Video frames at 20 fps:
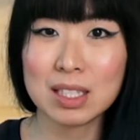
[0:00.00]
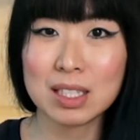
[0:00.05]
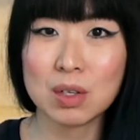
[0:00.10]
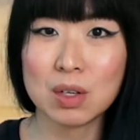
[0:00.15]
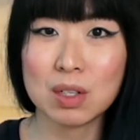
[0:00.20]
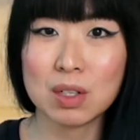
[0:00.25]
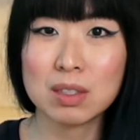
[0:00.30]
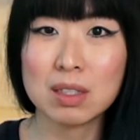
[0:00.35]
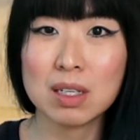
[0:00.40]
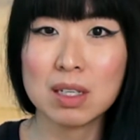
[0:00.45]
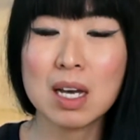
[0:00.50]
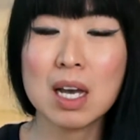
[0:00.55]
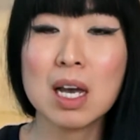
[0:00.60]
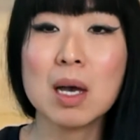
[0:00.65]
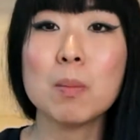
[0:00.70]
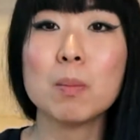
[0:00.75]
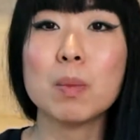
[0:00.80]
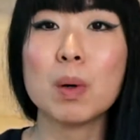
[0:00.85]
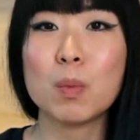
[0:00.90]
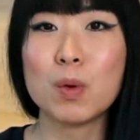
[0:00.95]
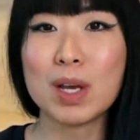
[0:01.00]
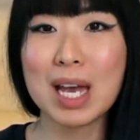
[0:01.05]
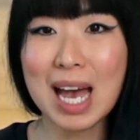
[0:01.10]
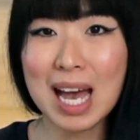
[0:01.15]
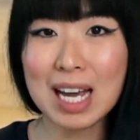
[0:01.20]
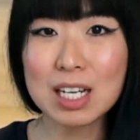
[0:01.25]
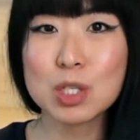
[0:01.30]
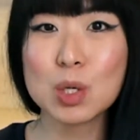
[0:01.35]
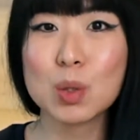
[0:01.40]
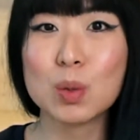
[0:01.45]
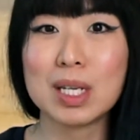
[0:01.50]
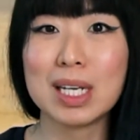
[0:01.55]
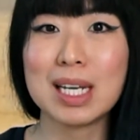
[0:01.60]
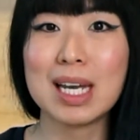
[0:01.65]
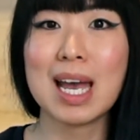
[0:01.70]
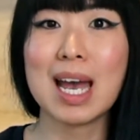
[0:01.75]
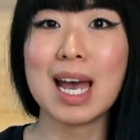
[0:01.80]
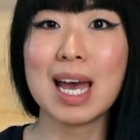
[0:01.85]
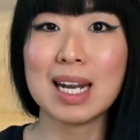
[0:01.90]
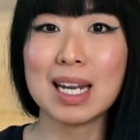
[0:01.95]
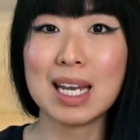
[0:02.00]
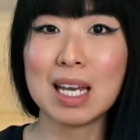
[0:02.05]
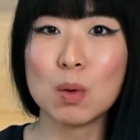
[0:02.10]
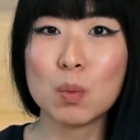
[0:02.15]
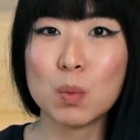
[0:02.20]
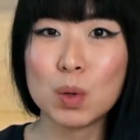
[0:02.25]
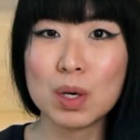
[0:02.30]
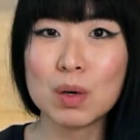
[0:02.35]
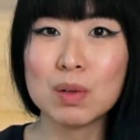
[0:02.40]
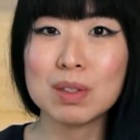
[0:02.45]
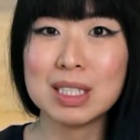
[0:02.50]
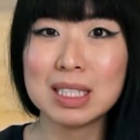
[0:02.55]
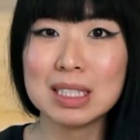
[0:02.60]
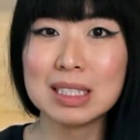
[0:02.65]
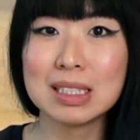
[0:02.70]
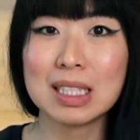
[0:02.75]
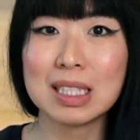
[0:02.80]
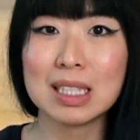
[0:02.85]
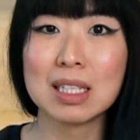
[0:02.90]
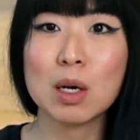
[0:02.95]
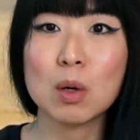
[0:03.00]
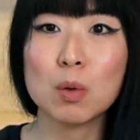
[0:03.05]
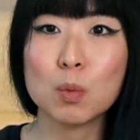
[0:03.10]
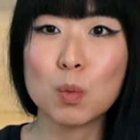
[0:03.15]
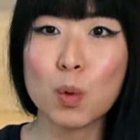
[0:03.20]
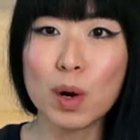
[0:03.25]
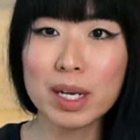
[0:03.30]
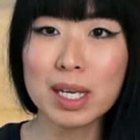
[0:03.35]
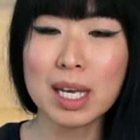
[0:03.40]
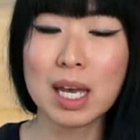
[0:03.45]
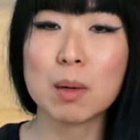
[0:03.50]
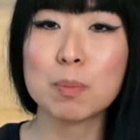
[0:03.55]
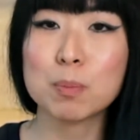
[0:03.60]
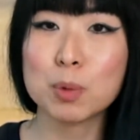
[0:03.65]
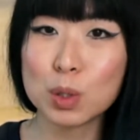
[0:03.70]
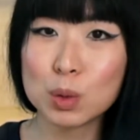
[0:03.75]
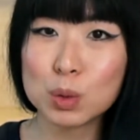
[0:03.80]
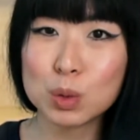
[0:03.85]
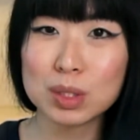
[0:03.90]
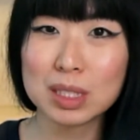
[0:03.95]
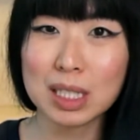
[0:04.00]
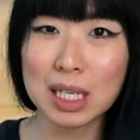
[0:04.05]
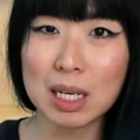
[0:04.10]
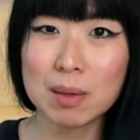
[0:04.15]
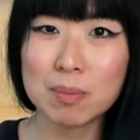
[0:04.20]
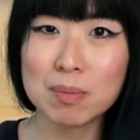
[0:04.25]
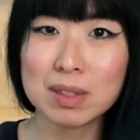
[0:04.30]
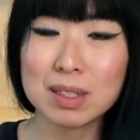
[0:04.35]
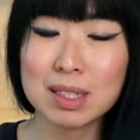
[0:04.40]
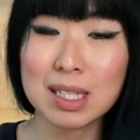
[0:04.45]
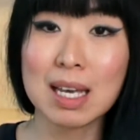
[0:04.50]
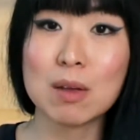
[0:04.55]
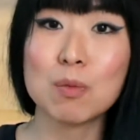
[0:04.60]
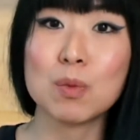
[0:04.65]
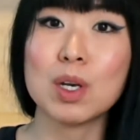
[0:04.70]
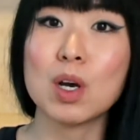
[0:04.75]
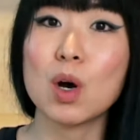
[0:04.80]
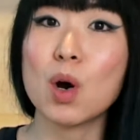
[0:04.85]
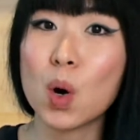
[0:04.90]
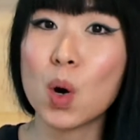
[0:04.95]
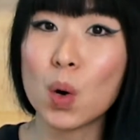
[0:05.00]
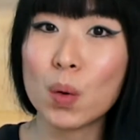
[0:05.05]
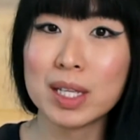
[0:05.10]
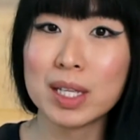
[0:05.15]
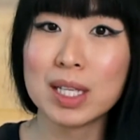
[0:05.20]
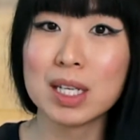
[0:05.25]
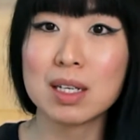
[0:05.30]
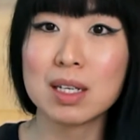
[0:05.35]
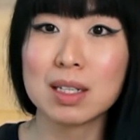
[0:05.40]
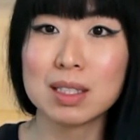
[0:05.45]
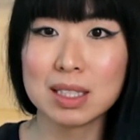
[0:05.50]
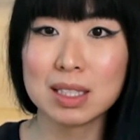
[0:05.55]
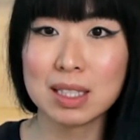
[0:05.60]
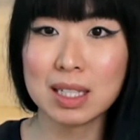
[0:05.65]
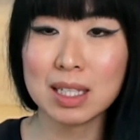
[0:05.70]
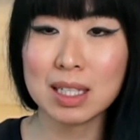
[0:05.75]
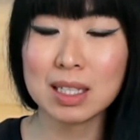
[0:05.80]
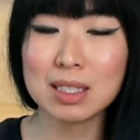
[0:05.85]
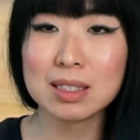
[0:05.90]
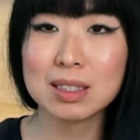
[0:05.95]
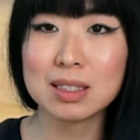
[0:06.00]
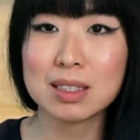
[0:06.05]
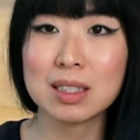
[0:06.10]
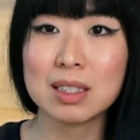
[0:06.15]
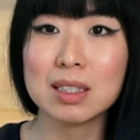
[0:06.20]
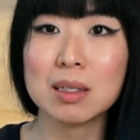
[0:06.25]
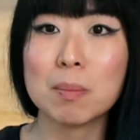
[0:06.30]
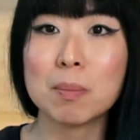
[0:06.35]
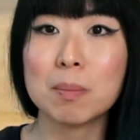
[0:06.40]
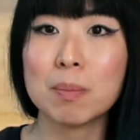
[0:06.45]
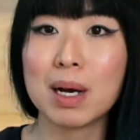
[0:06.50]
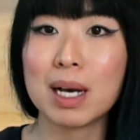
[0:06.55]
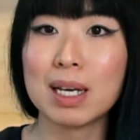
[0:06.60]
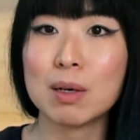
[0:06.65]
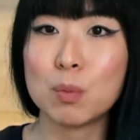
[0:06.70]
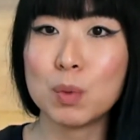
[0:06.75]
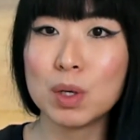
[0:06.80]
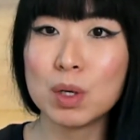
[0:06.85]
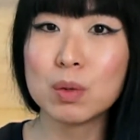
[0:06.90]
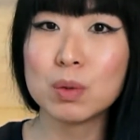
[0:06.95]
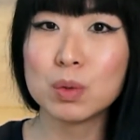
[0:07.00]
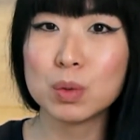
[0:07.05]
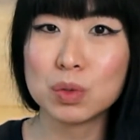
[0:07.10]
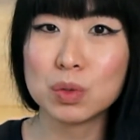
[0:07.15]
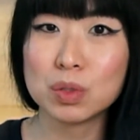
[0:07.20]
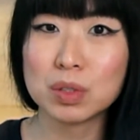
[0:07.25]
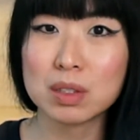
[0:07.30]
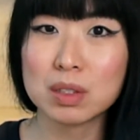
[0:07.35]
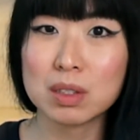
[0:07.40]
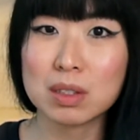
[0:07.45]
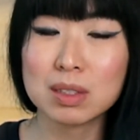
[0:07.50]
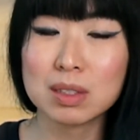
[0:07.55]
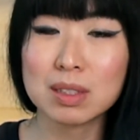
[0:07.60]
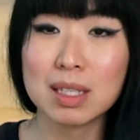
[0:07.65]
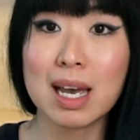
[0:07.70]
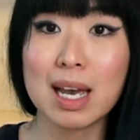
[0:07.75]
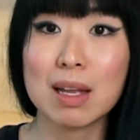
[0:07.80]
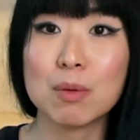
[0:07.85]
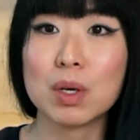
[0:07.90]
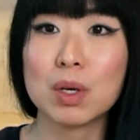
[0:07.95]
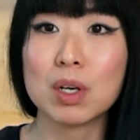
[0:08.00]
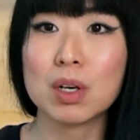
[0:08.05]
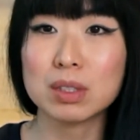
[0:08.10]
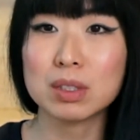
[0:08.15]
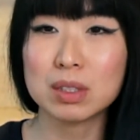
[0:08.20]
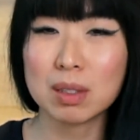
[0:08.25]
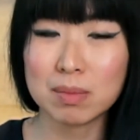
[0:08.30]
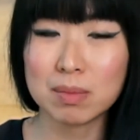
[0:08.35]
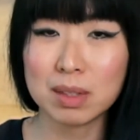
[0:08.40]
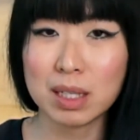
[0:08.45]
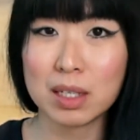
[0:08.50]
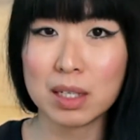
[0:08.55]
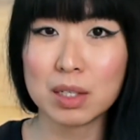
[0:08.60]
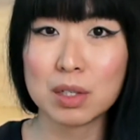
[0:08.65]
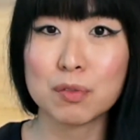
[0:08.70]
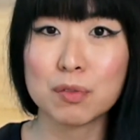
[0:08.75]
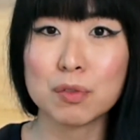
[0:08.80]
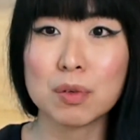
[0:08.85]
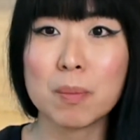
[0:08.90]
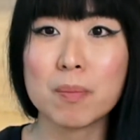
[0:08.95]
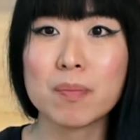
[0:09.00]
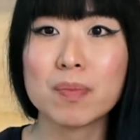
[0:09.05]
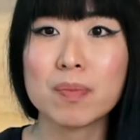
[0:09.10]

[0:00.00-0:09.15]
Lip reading: on, but we actually had a realistic working prototype that we already got tested by real users and we got some data from.